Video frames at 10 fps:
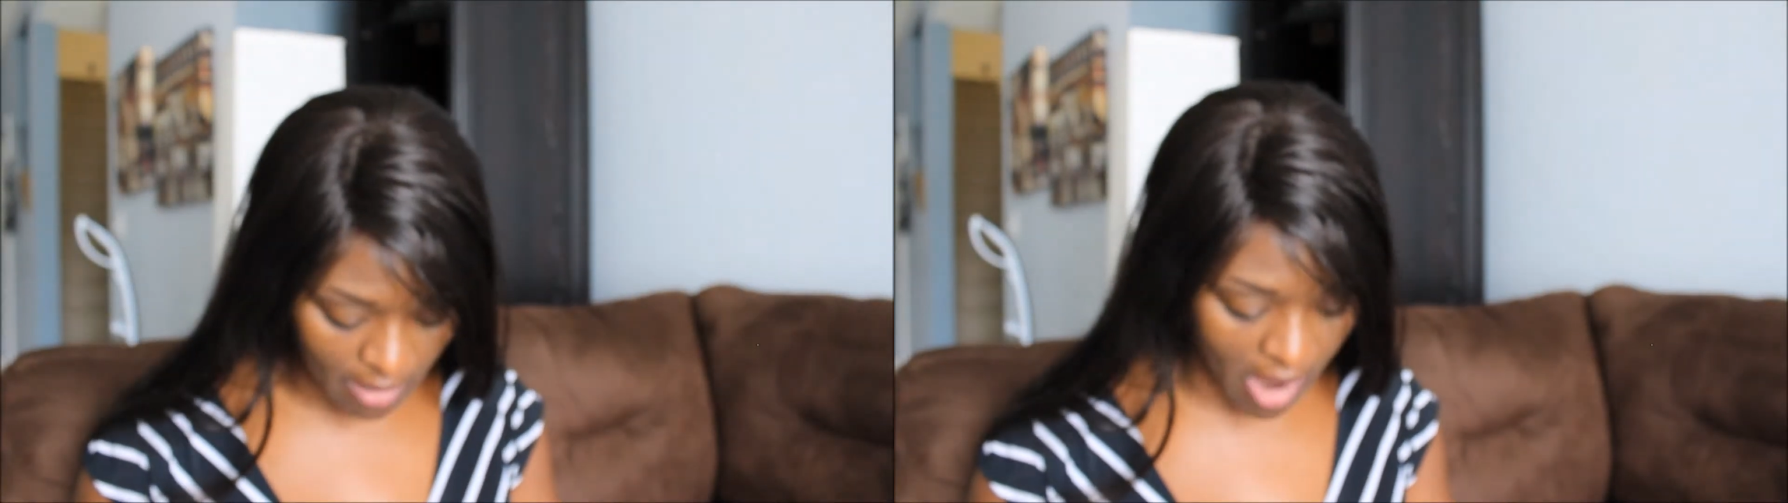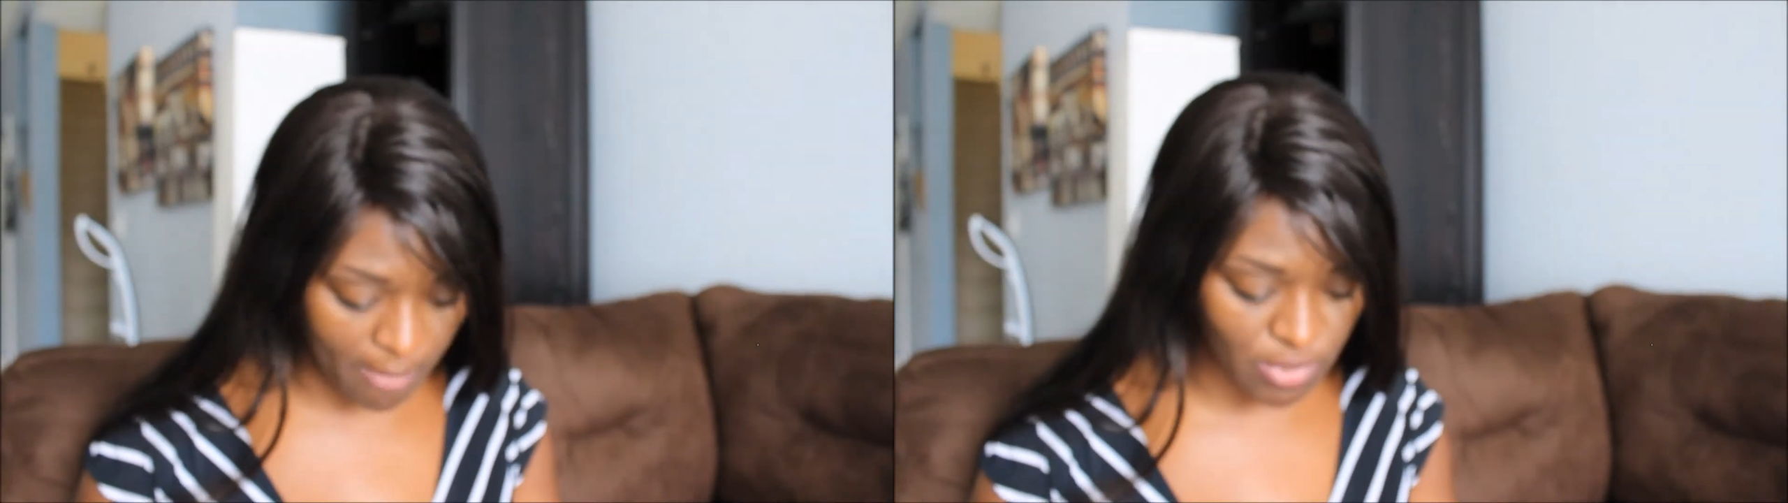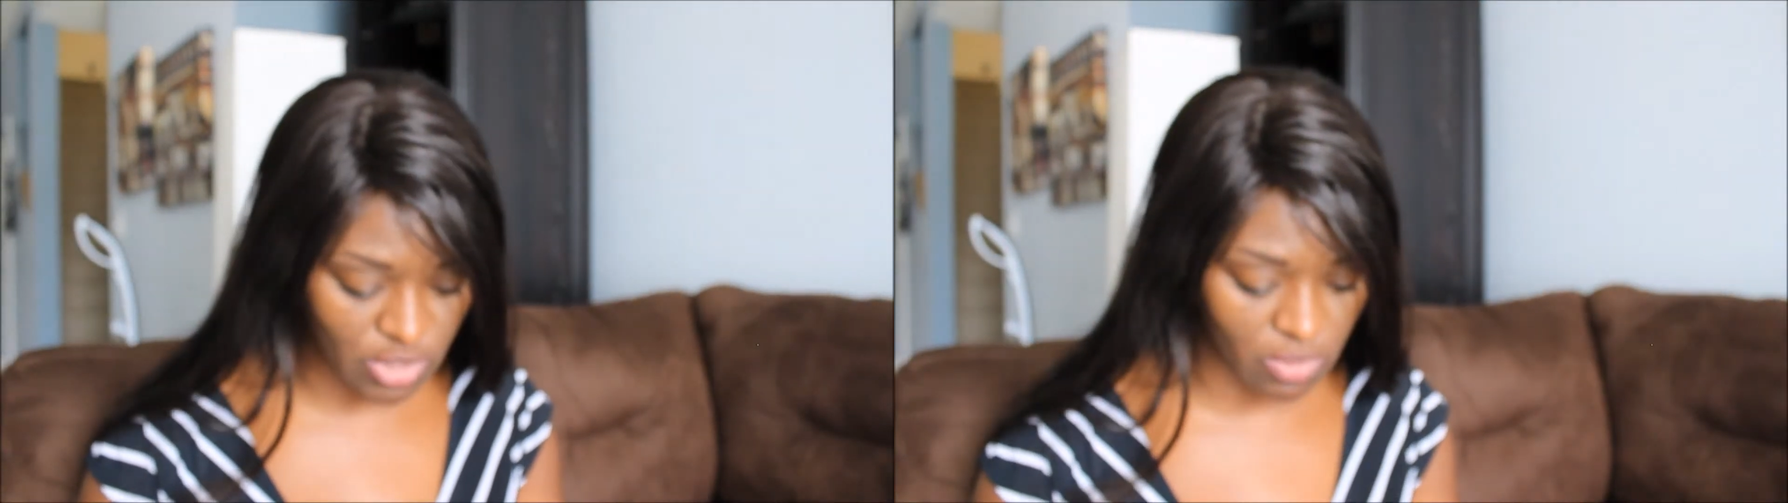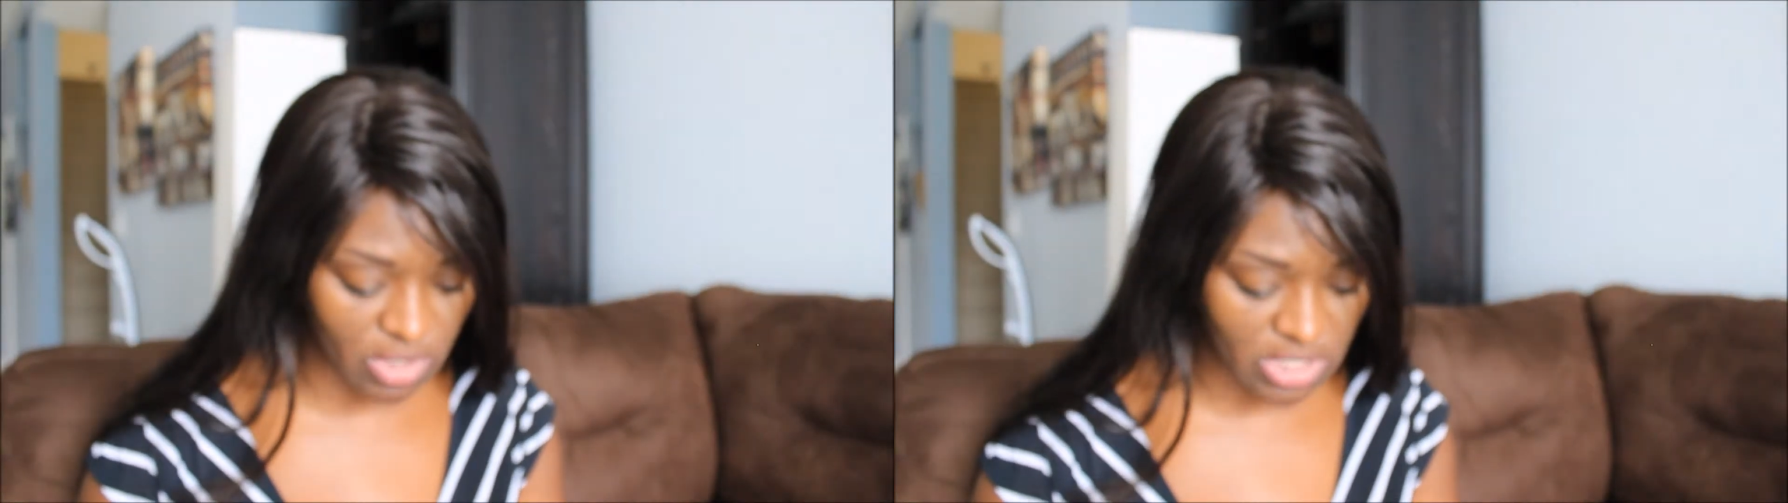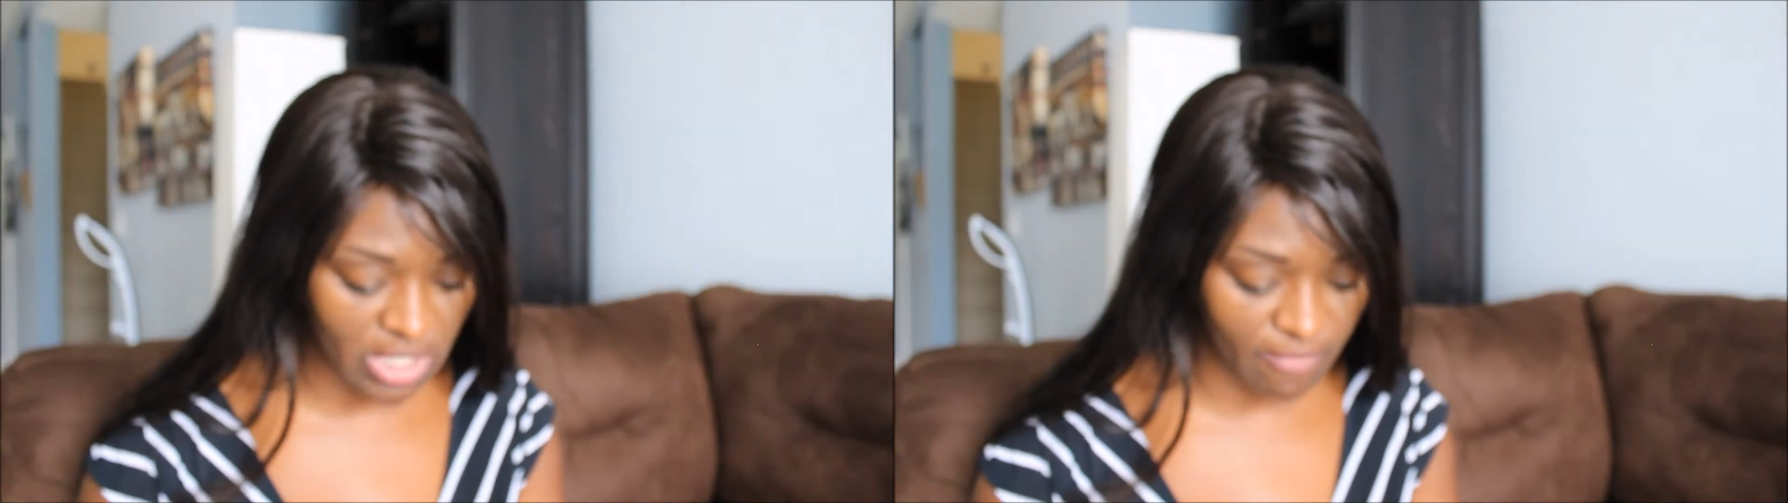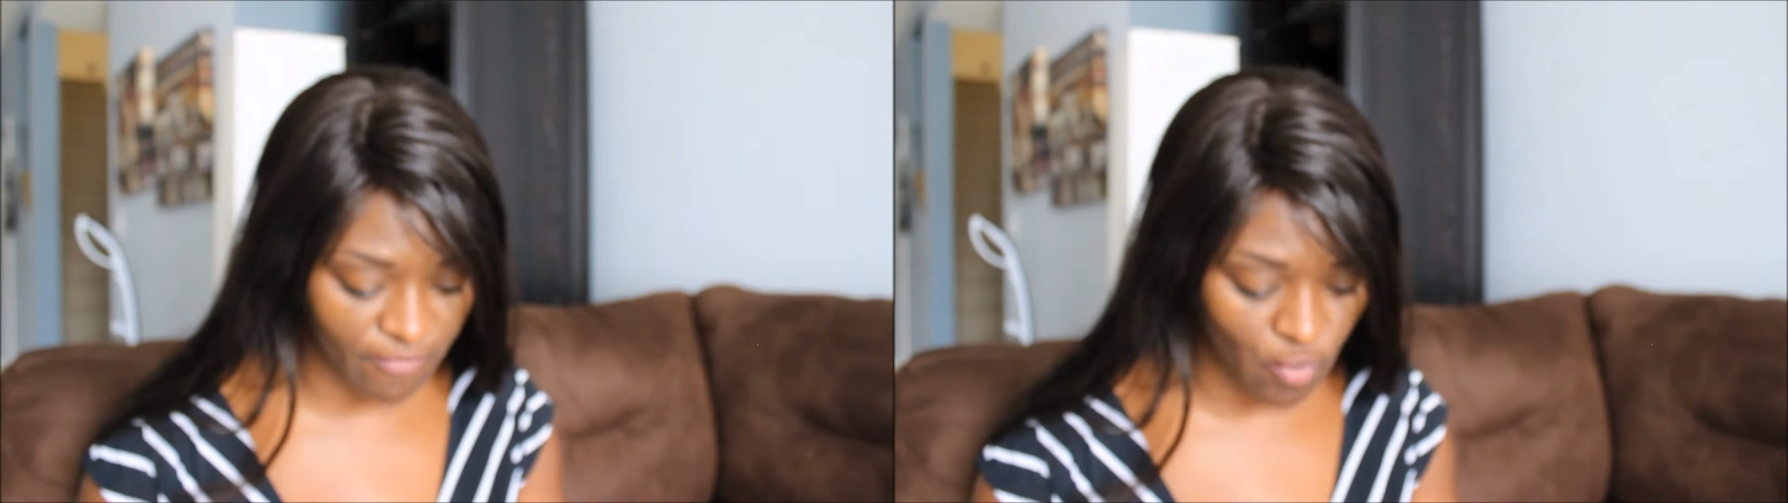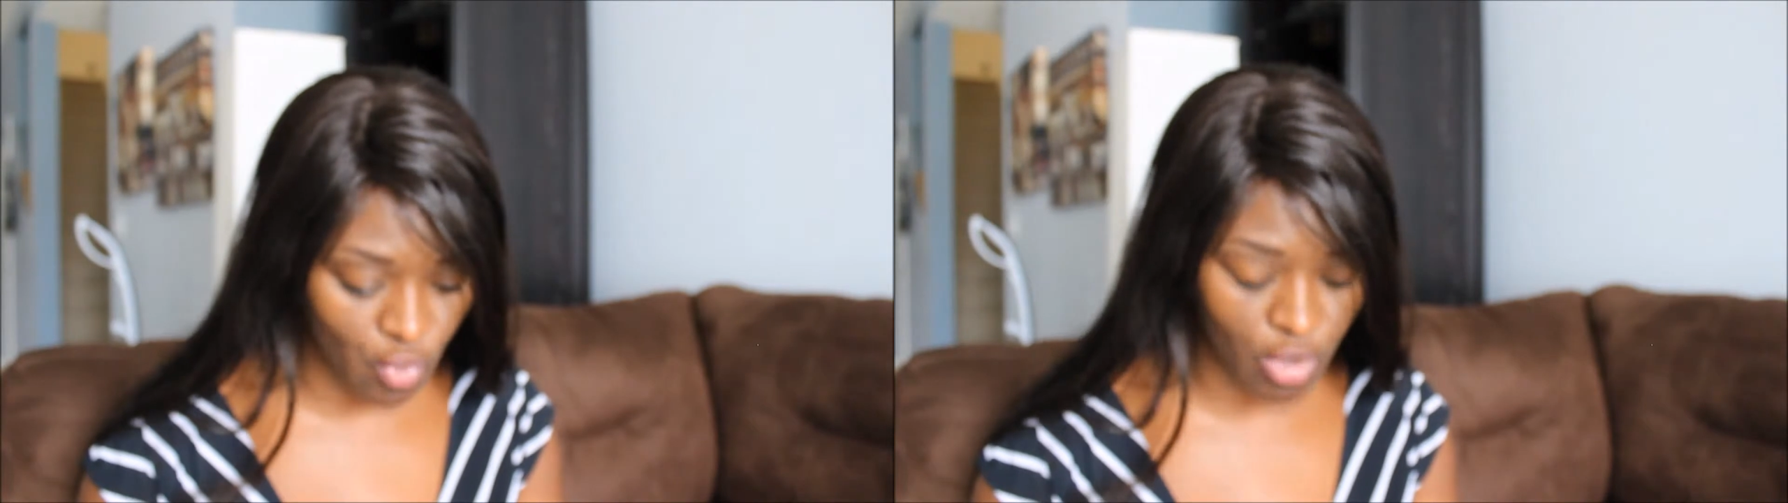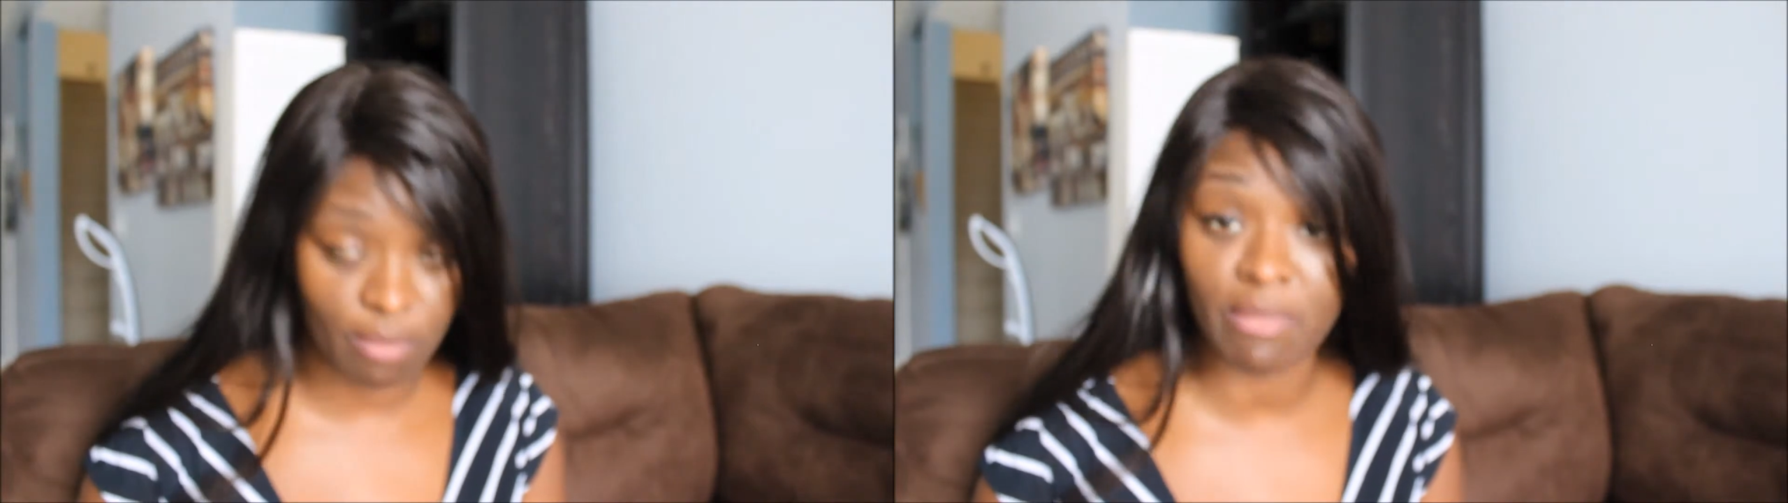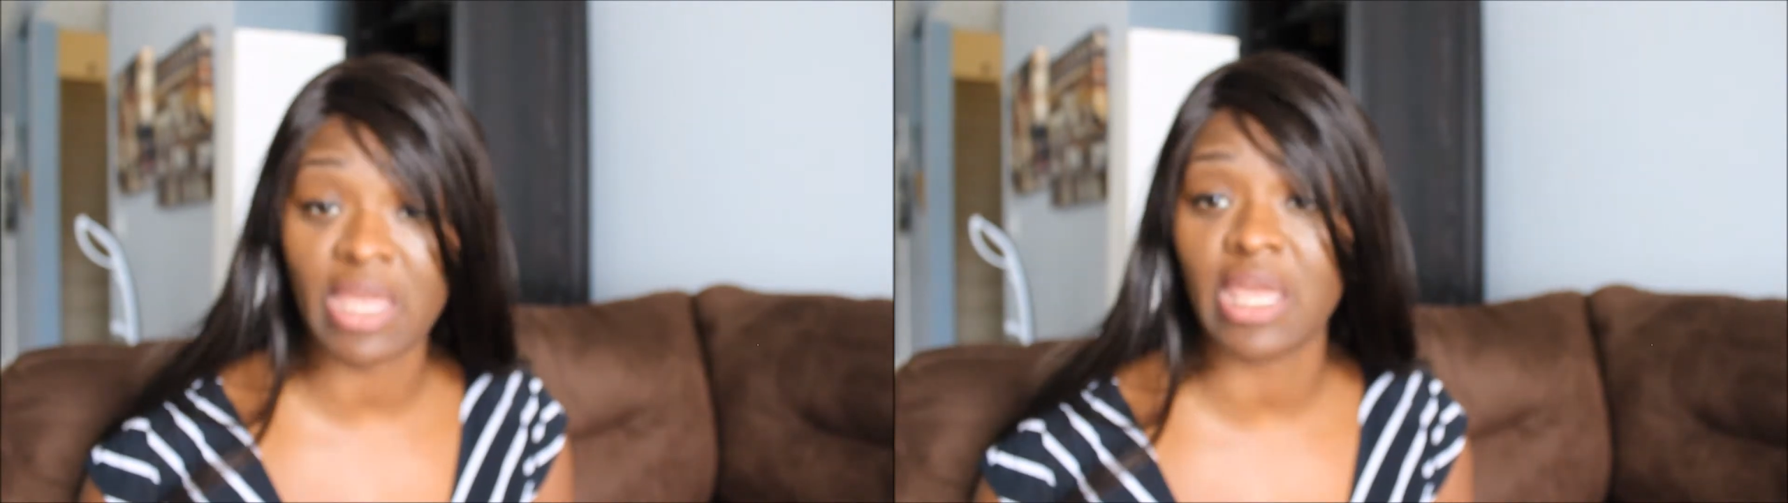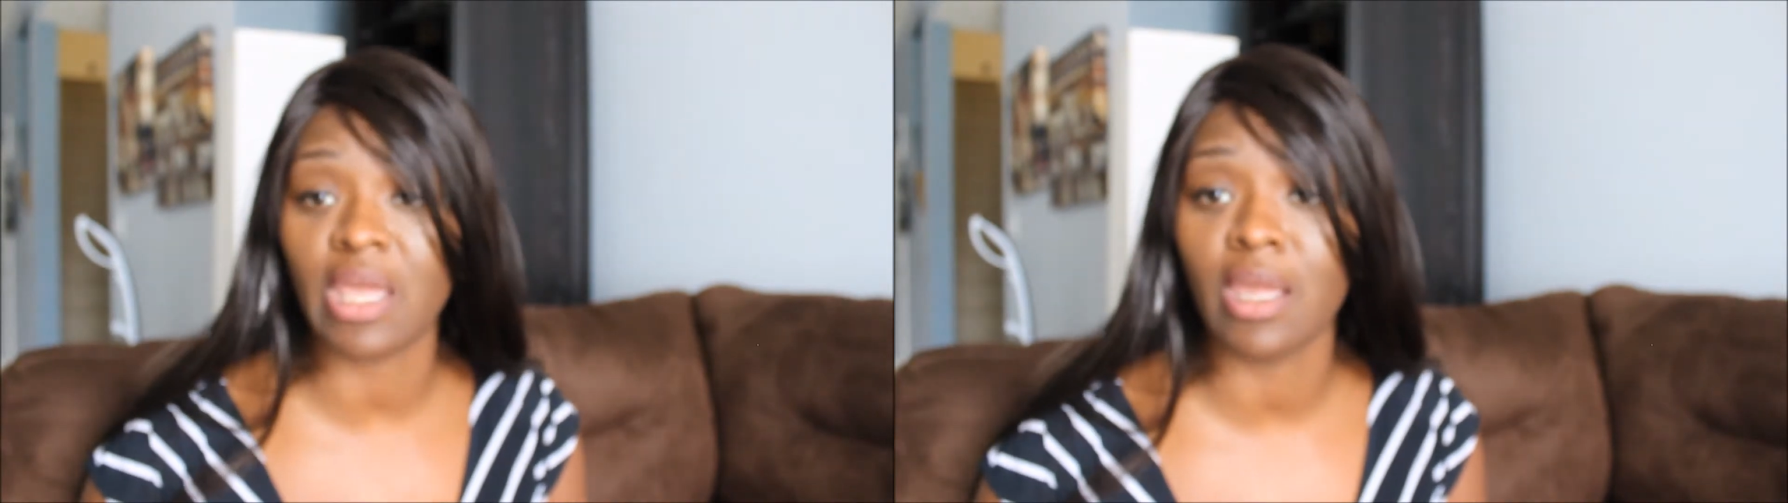opportunity for
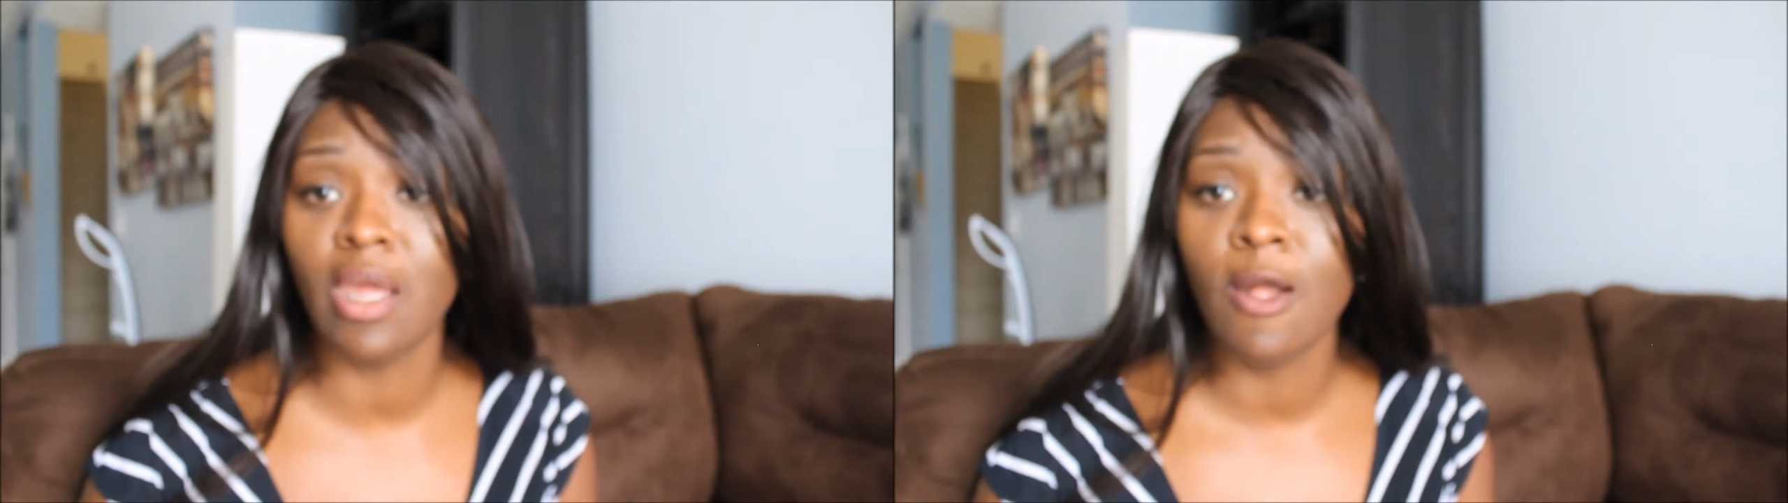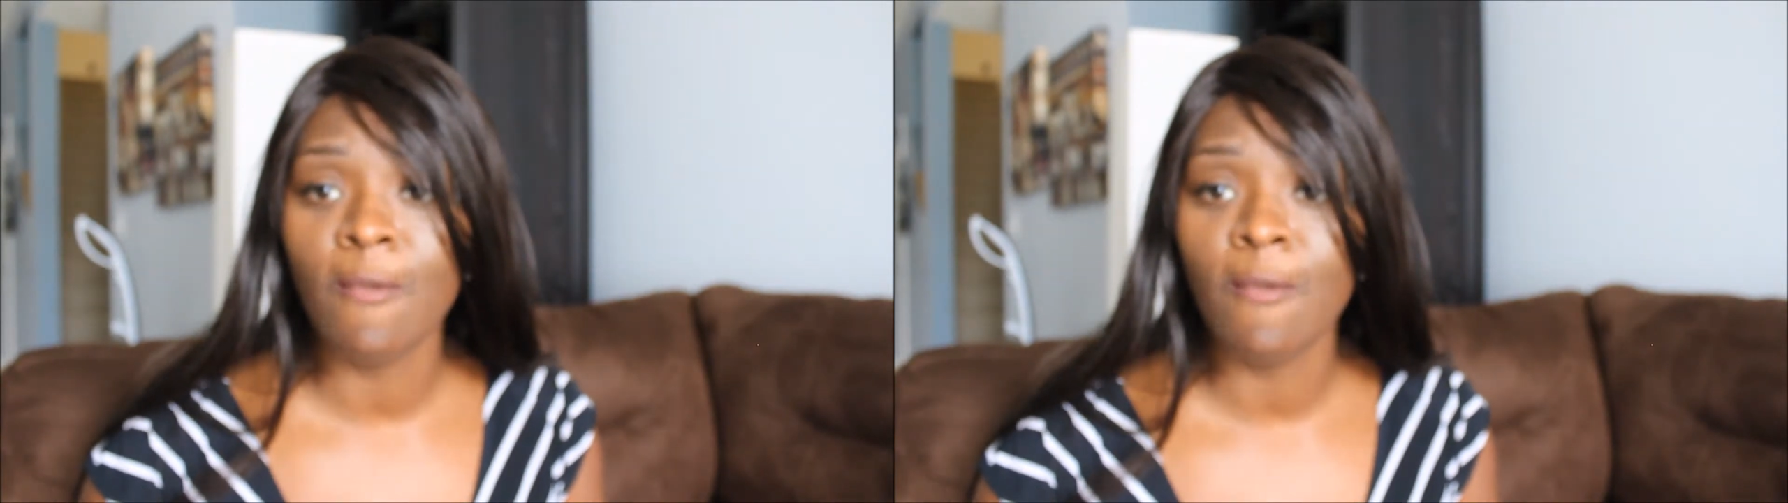making